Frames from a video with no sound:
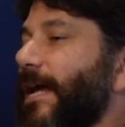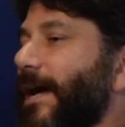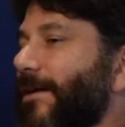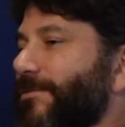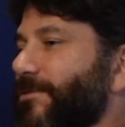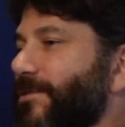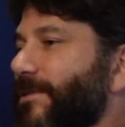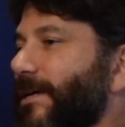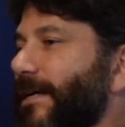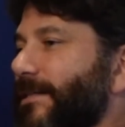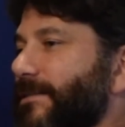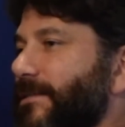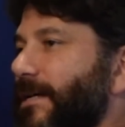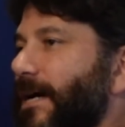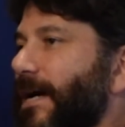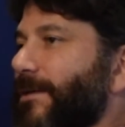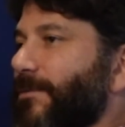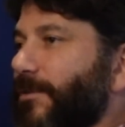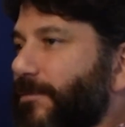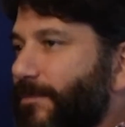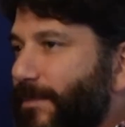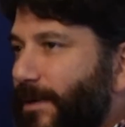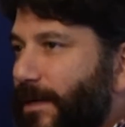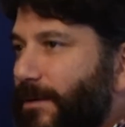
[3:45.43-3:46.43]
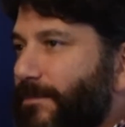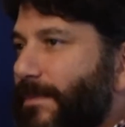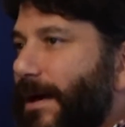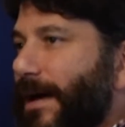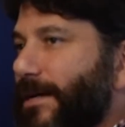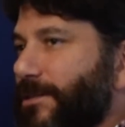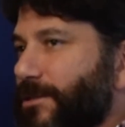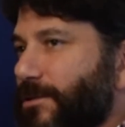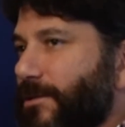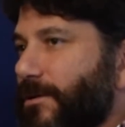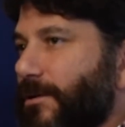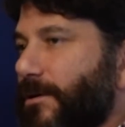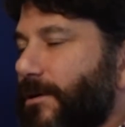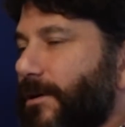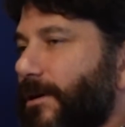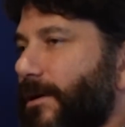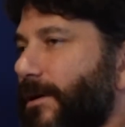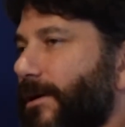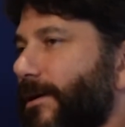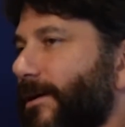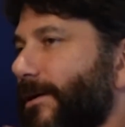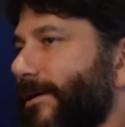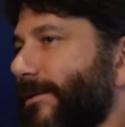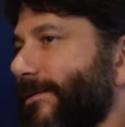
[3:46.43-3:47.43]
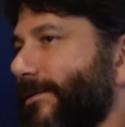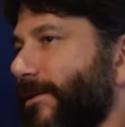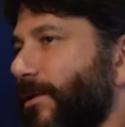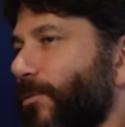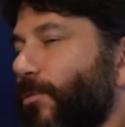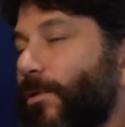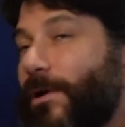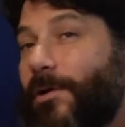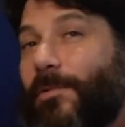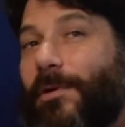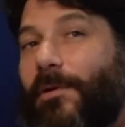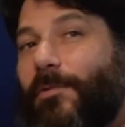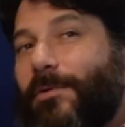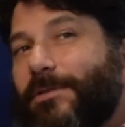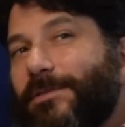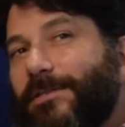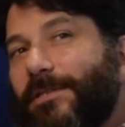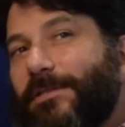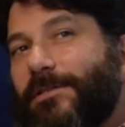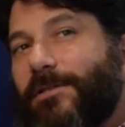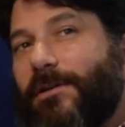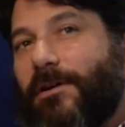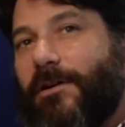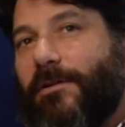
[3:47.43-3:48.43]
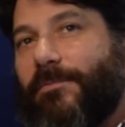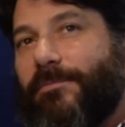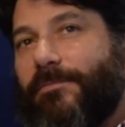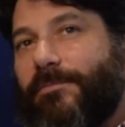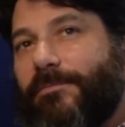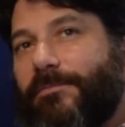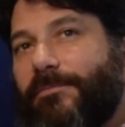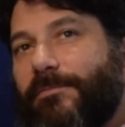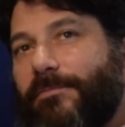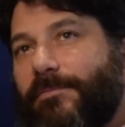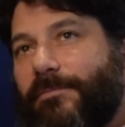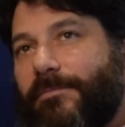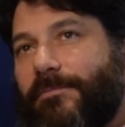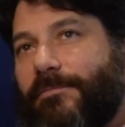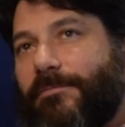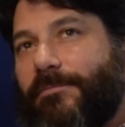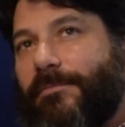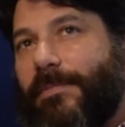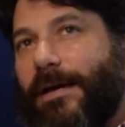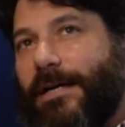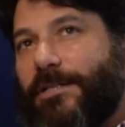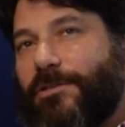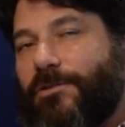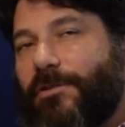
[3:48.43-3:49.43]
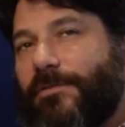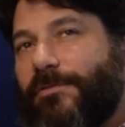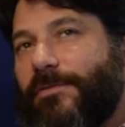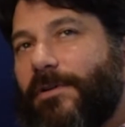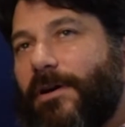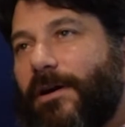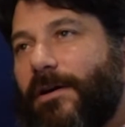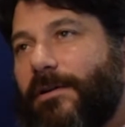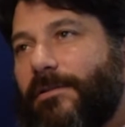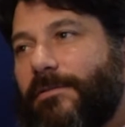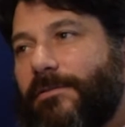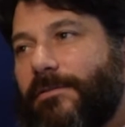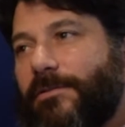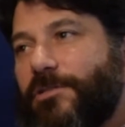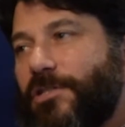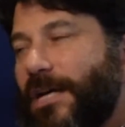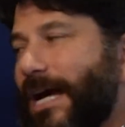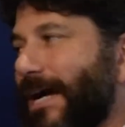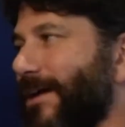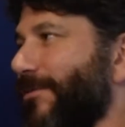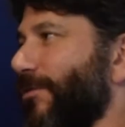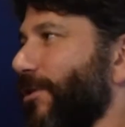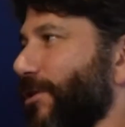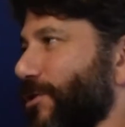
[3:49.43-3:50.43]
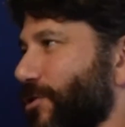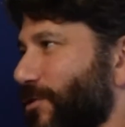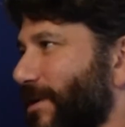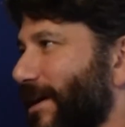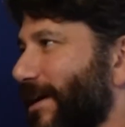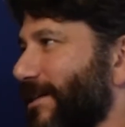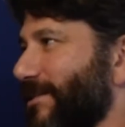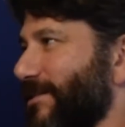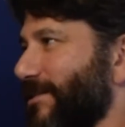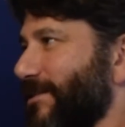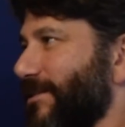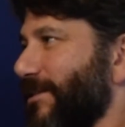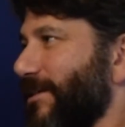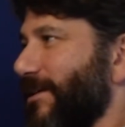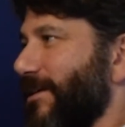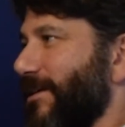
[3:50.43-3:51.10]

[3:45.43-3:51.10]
After that time of being master, what's the term? Master of none, jack of all trades.